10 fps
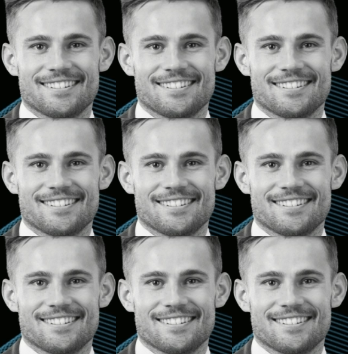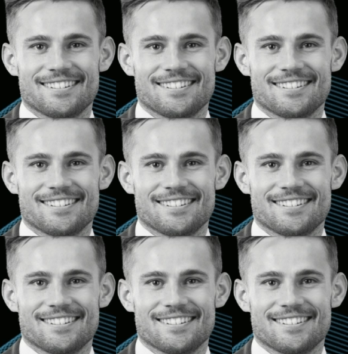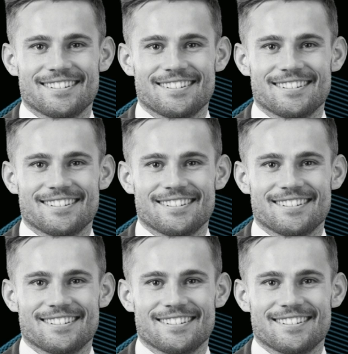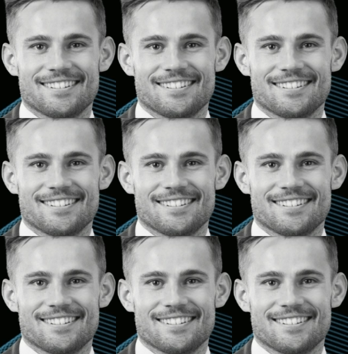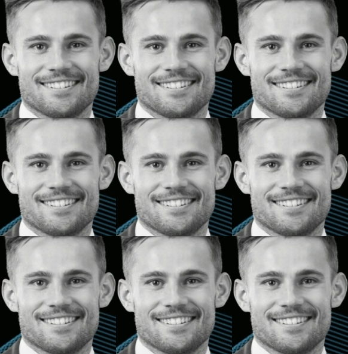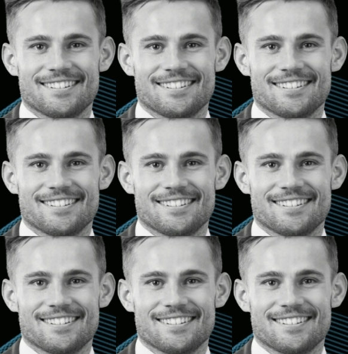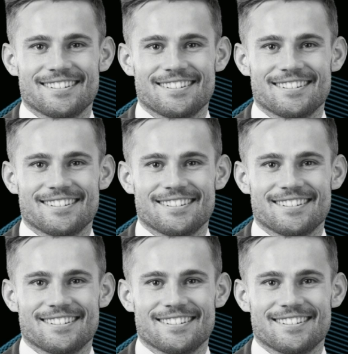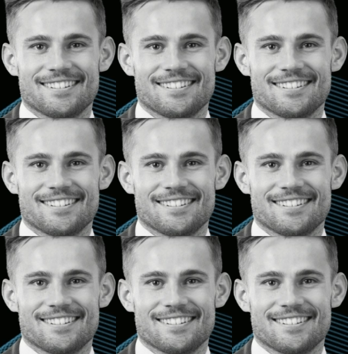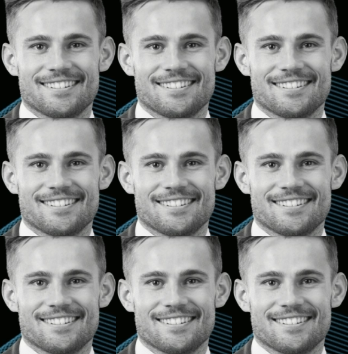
This is a still picture; no speech is visible.